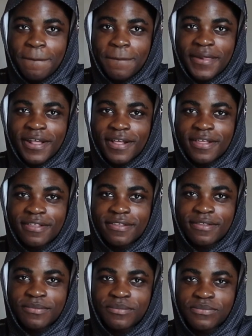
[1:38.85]

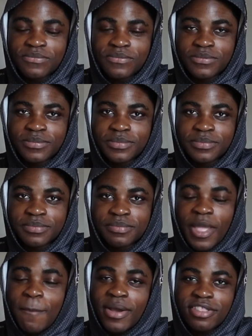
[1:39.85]
because
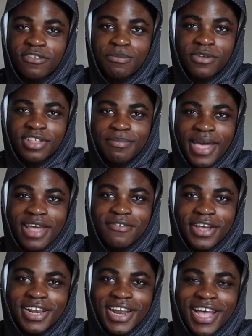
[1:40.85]
my breath is really bad
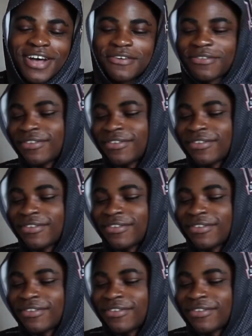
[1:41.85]
right now.